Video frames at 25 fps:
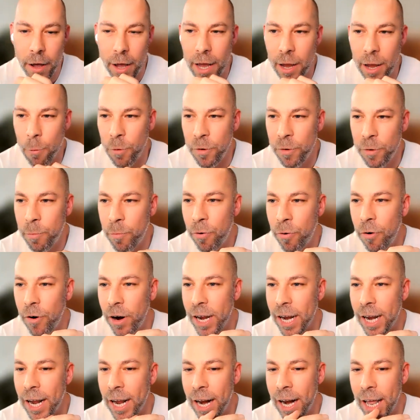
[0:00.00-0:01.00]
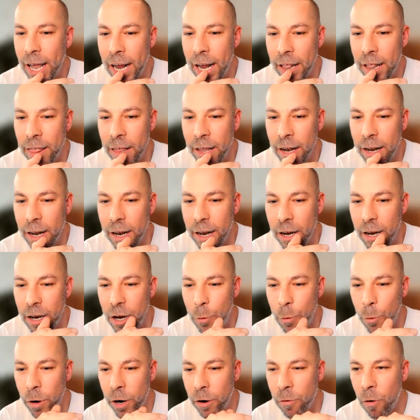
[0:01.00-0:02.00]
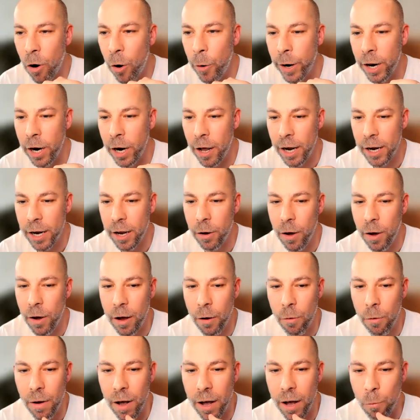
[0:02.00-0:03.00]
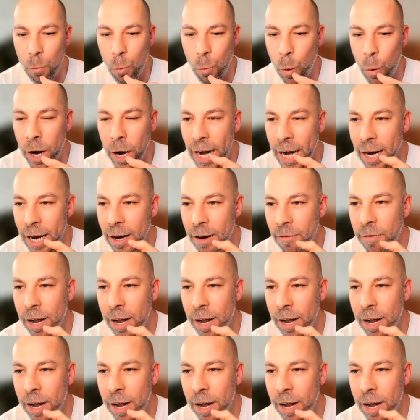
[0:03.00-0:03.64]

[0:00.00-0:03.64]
it was pretty clear that you were growing like a weed.